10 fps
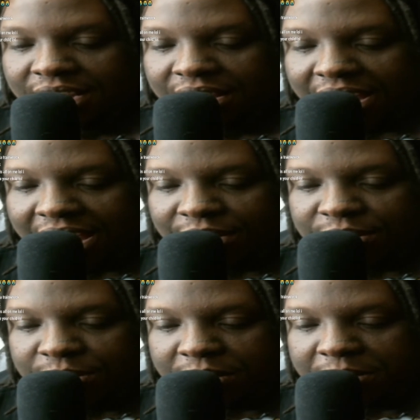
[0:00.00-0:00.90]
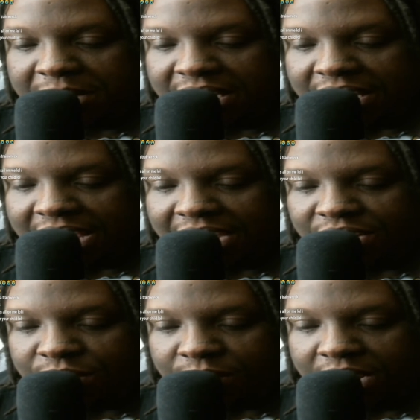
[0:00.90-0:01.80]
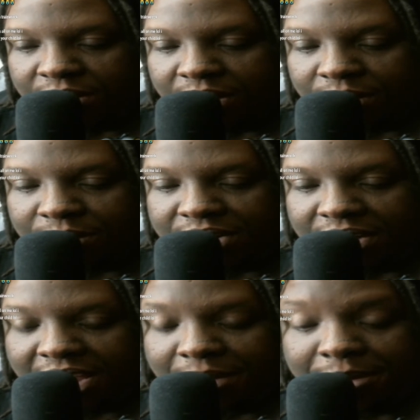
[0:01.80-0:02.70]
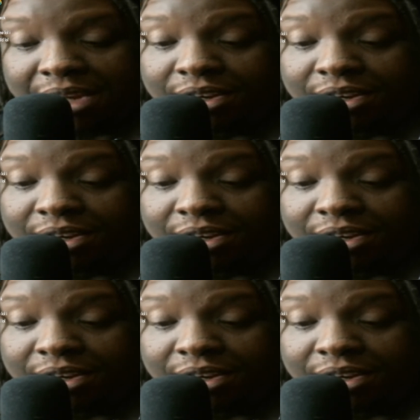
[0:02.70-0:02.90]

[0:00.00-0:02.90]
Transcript: The house would be a train wreck when she came back.